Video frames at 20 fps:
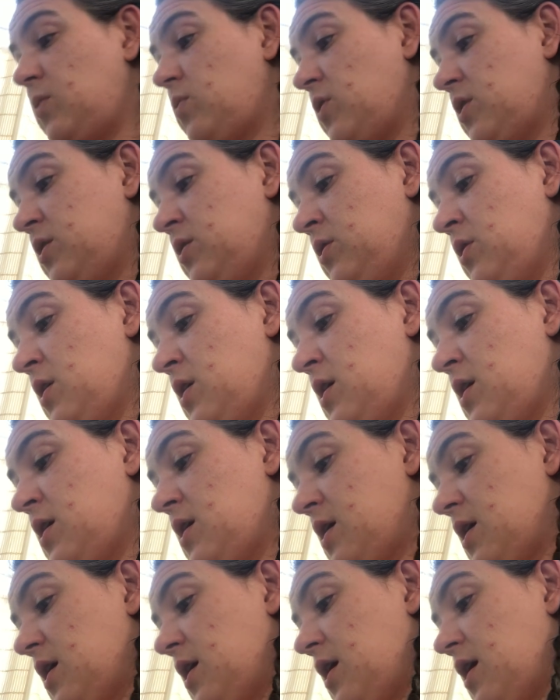Wool
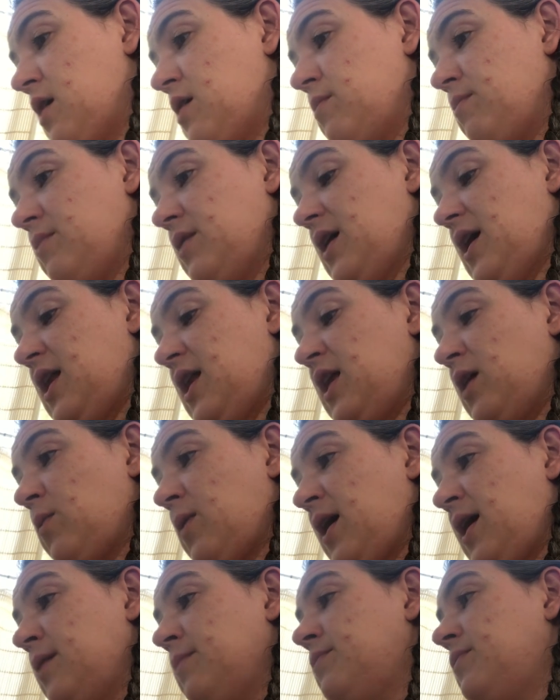
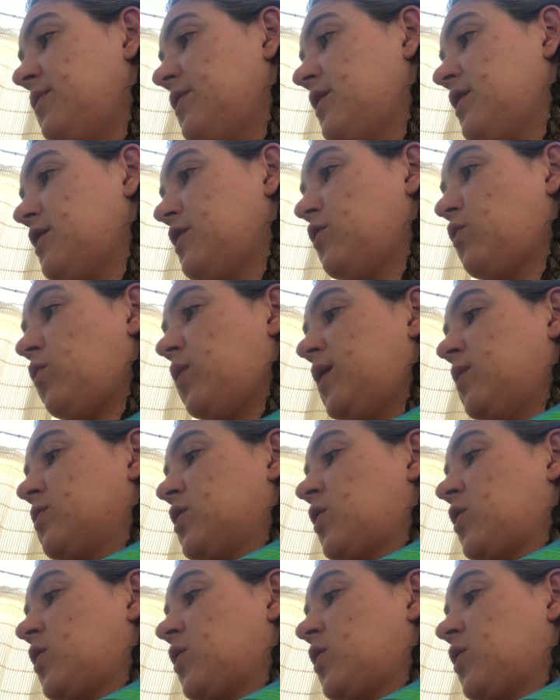anyway, we